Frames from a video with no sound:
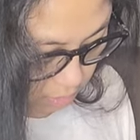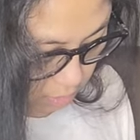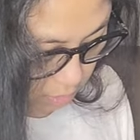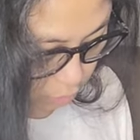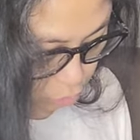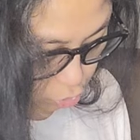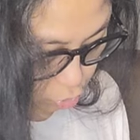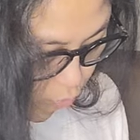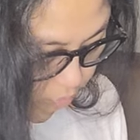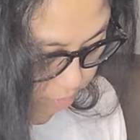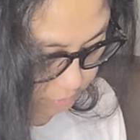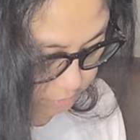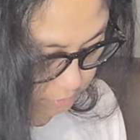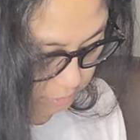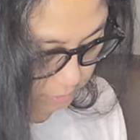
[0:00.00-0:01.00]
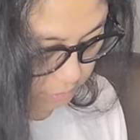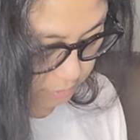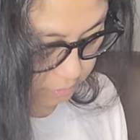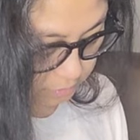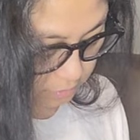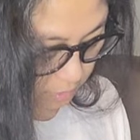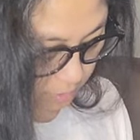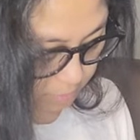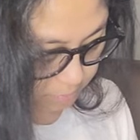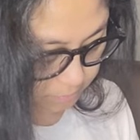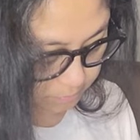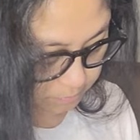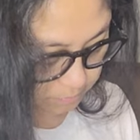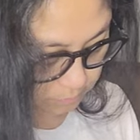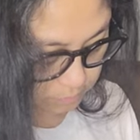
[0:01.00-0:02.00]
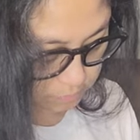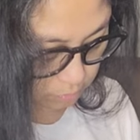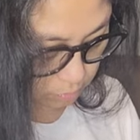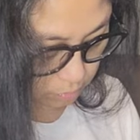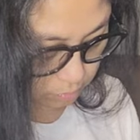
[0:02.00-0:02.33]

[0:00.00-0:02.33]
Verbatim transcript: enjoy seeing them. So,